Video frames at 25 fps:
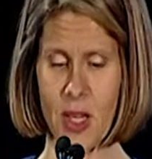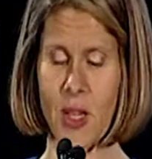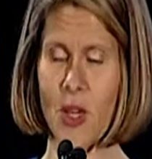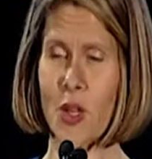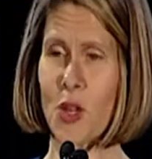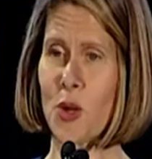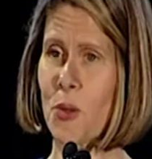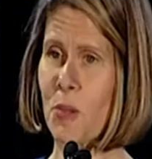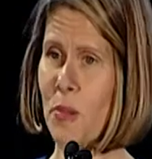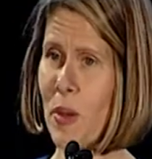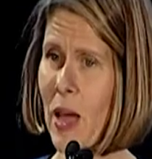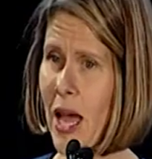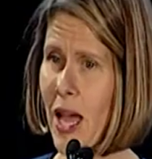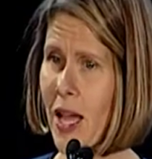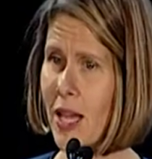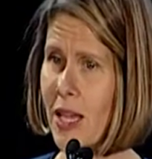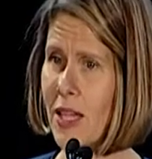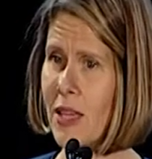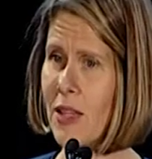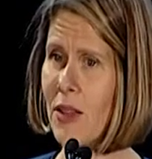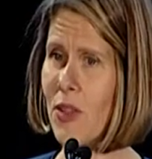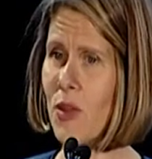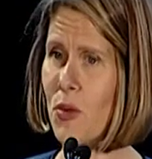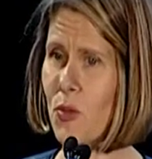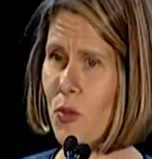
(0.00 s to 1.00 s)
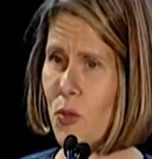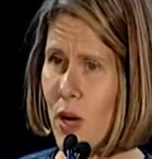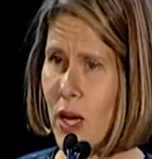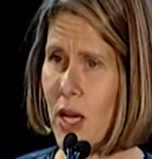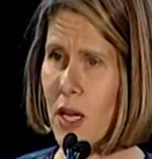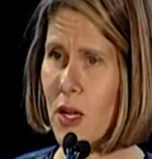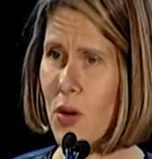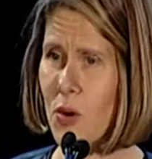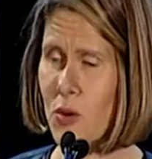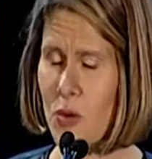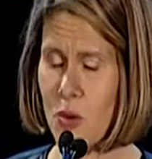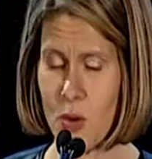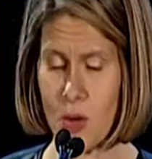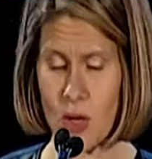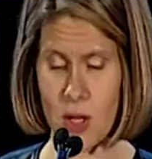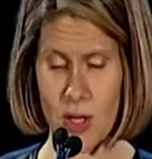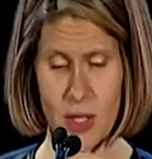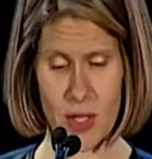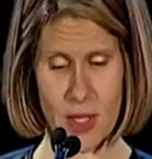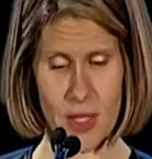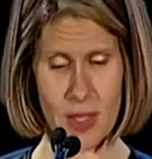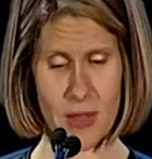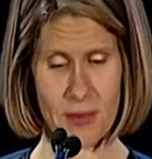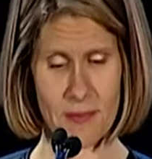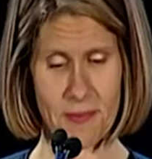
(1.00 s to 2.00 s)
You're backing the right
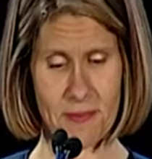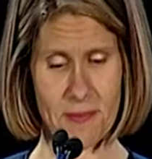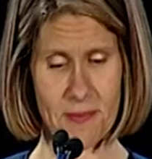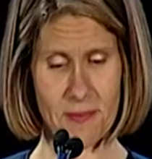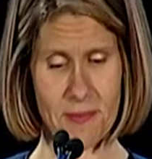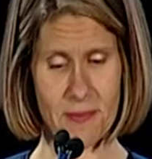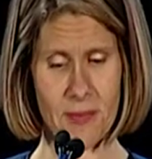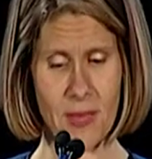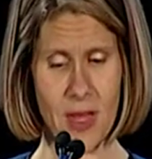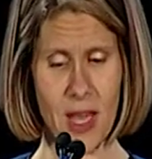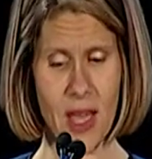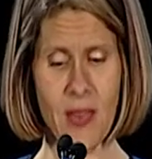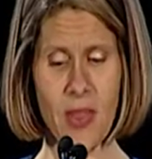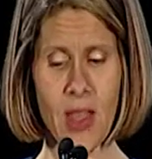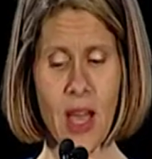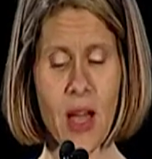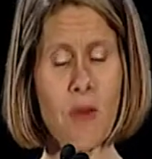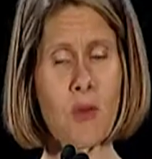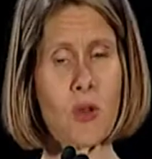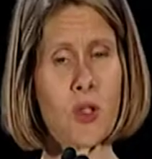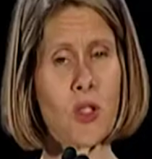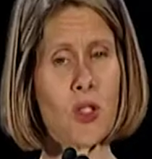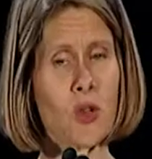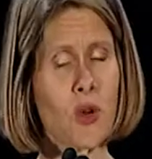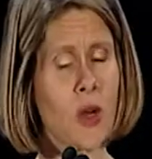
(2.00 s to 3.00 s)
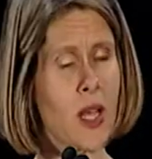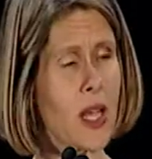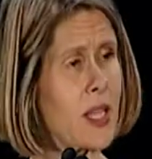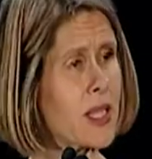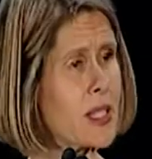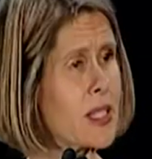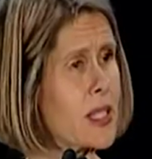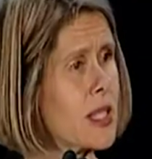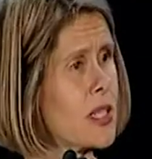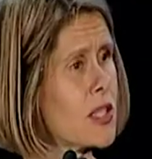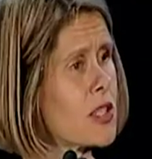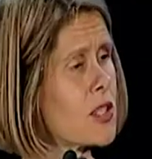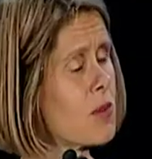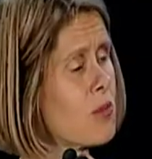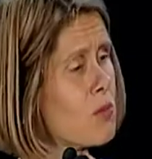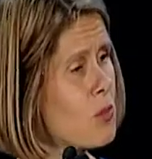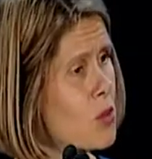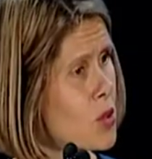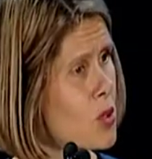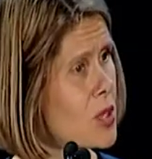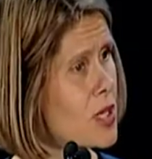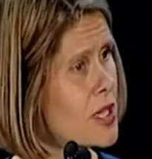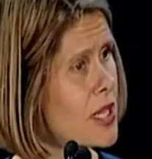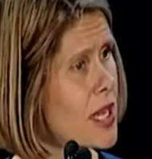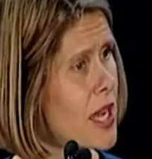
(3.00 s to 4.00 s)
horse, and that will translate to
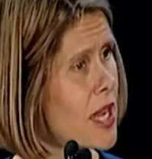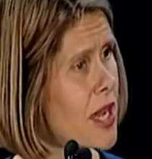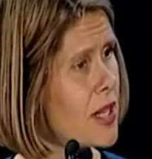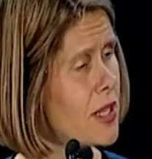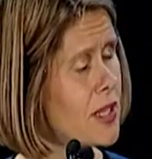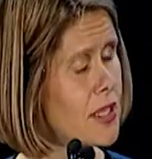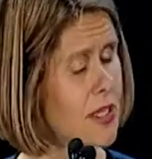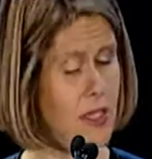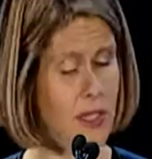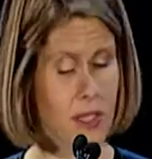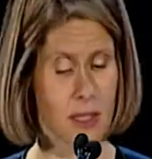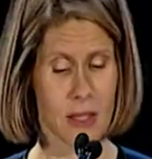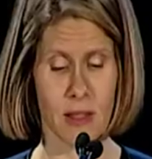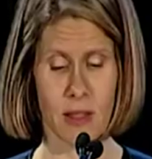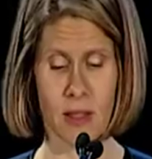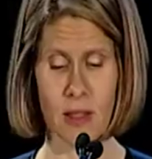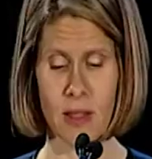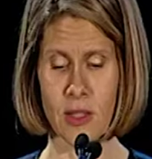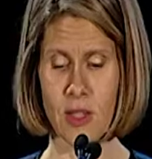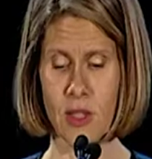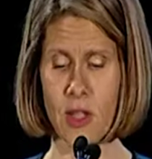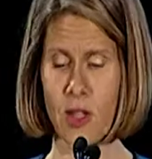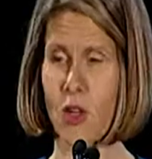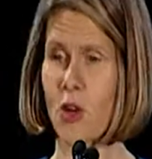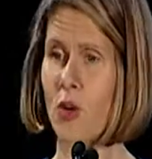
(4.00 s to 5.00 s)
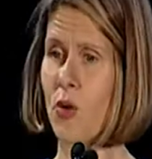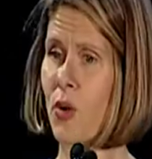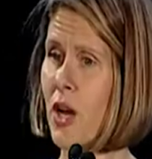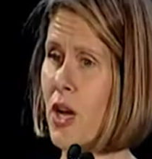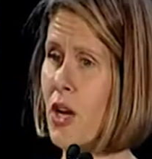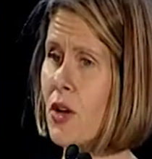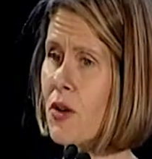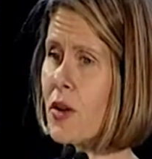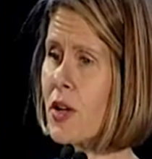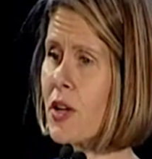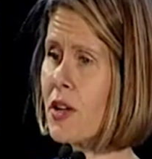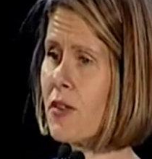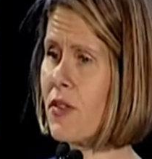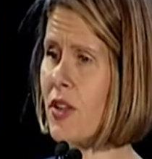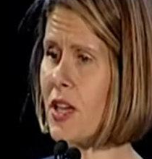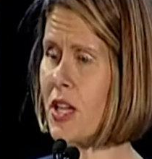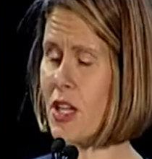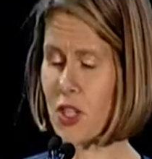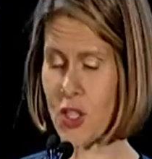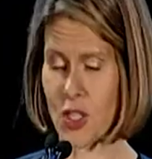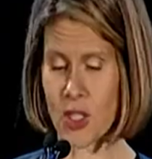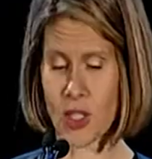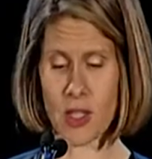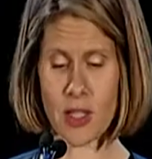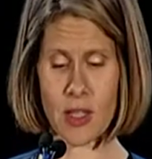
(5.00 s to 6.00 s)
more talent, greater
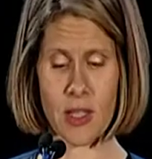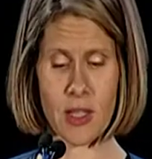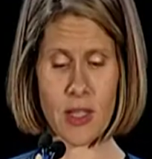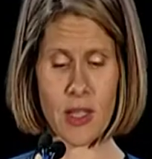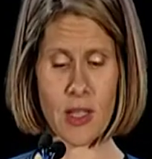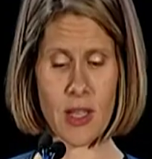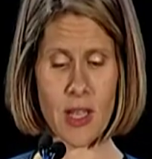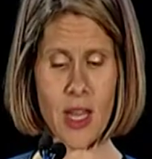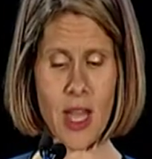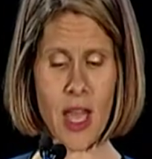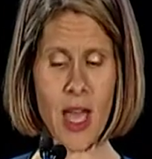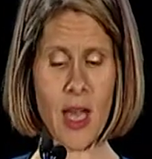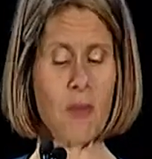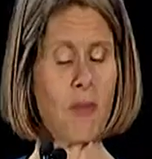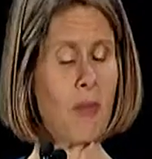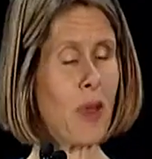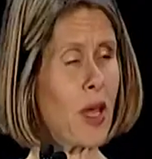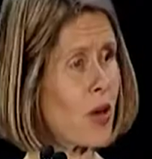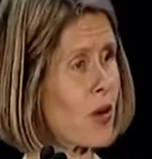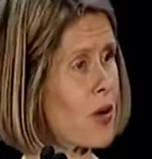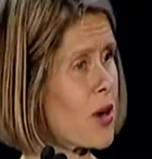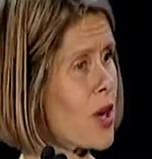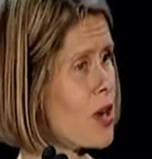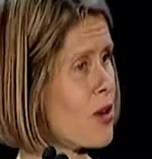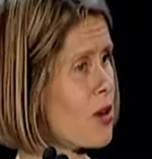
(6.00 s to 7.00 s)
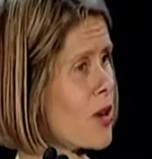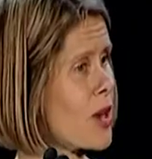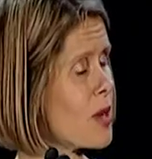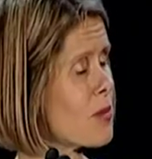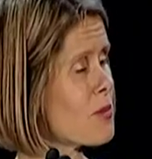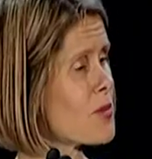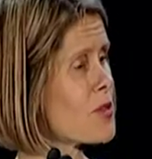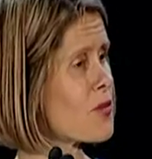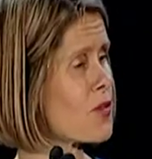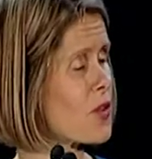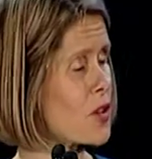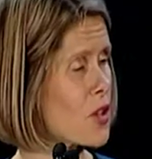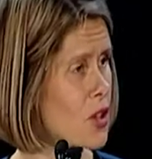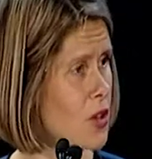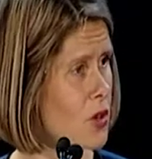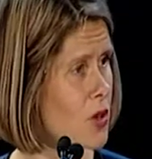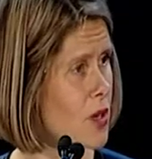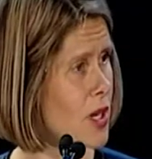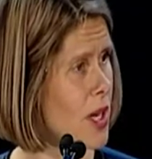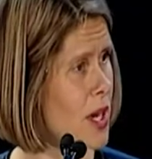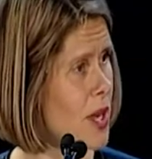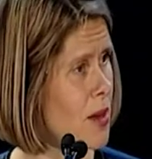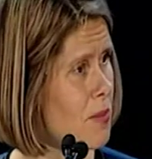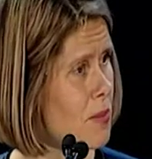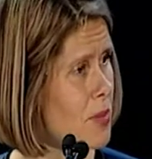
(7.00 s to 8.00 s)
innovation, and better outcomes for your
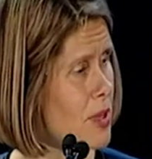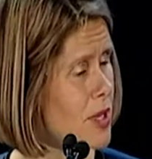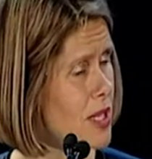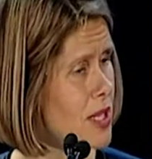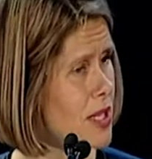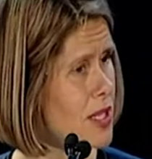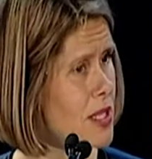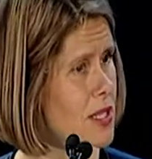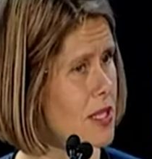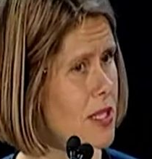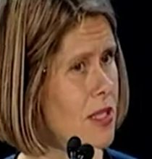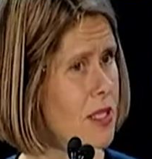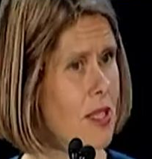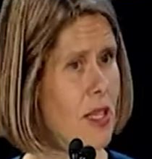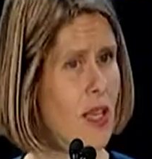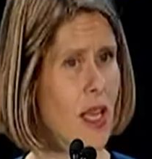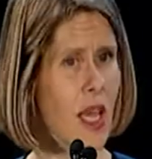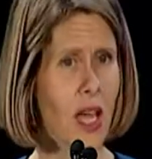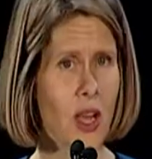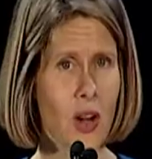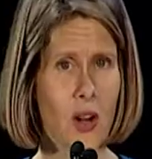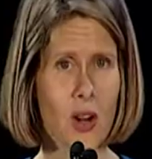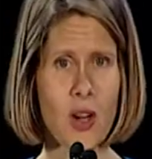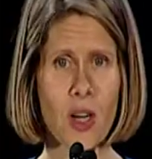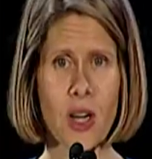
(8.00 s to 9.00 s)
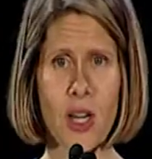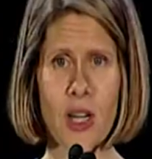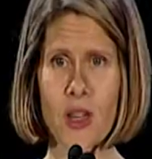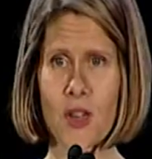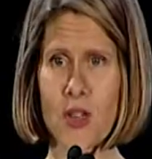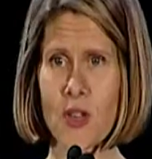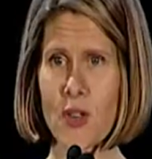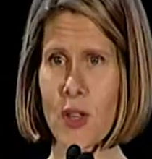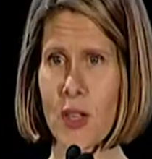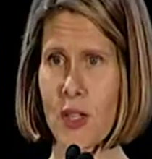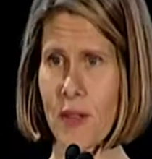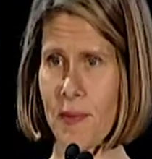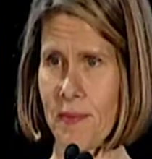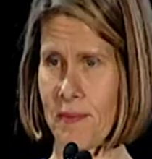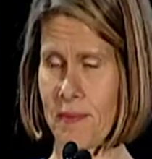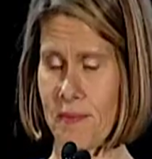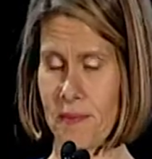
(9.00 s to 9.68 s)
companies and our country.